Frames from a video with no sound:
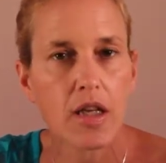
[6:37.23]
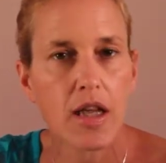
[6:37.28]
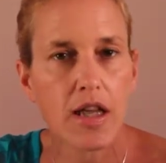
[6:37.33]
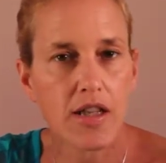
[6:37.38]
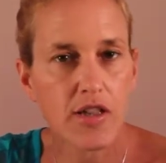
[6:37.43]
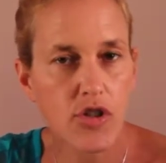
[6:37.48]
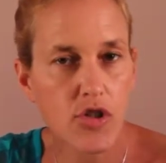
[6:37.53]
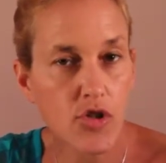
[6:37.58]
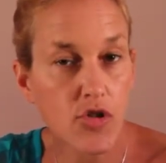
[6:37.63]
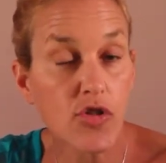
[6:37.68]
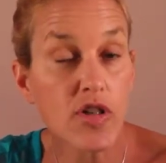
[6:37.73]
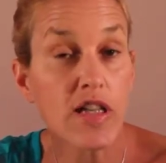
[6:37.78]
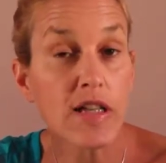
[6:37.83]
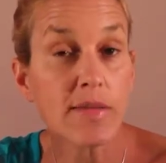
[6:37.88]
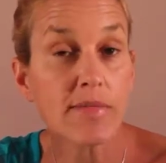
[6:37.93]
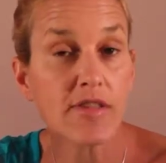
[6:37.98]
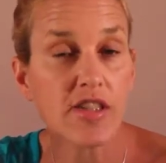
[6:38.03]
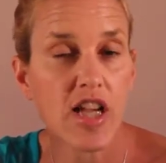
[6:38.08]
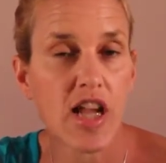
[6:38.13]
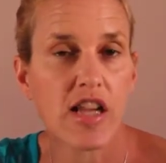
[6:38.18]

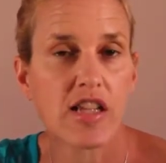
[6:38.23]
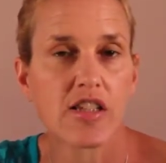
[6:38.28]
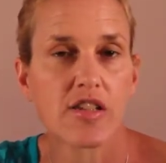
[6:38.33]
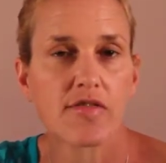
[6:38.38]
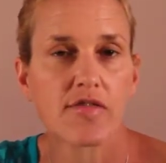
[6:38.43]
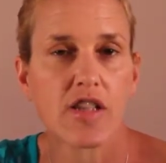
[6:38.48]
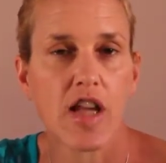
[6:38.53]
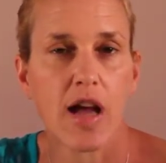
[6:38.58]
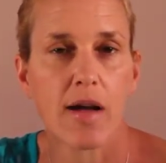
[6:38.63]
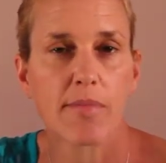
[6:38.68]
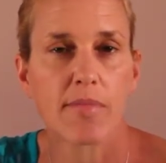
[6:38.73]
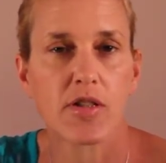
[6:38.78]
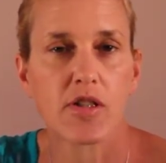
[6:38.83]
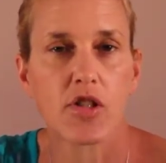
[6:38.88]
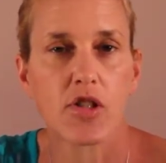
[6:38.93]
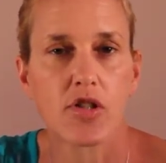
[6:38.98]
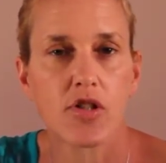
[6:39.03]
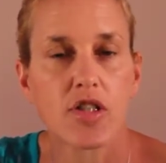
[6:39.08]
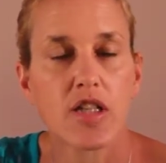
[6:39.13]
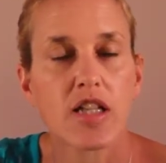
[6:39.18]
extreme change of
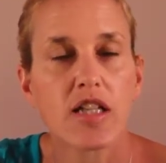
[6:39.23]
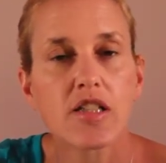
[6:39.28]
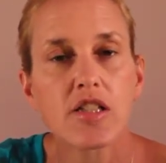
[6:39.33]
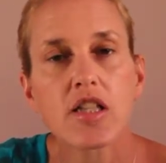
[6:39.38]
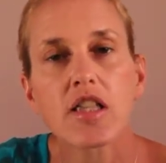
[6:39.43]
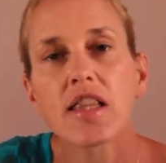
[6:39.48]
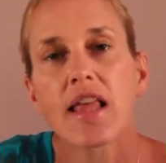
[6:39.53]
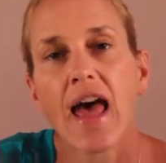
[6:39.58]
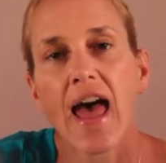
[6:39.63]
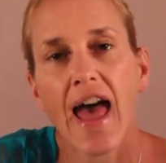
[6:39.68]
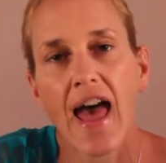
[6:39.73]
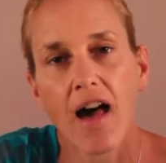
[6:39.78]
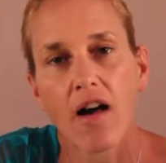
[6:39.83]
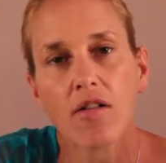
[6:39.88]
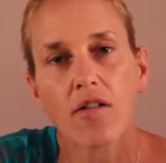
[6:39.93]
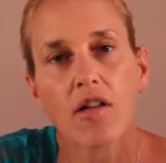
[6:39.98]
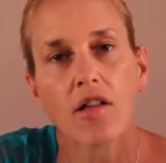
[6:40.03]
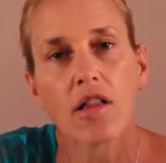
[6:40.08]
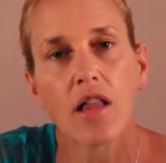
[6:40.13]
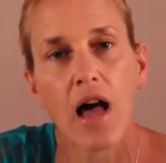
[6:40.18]
temperatures into the
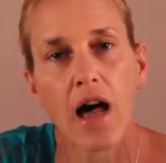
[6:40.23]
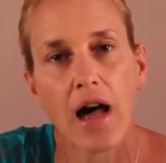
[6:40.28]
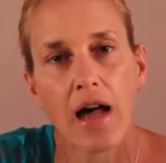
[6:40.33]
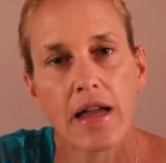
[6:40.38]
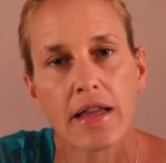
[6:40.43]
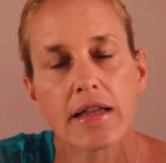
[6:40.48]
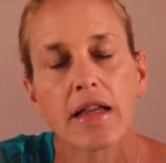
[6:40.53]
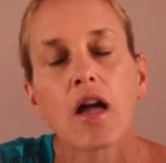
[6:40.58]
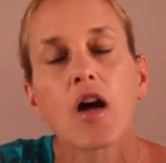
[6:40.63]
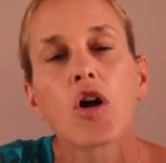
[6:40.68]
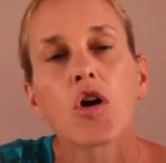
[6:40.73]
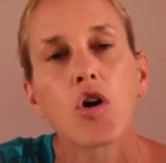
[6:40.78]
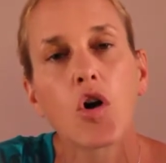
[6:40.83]
alkaline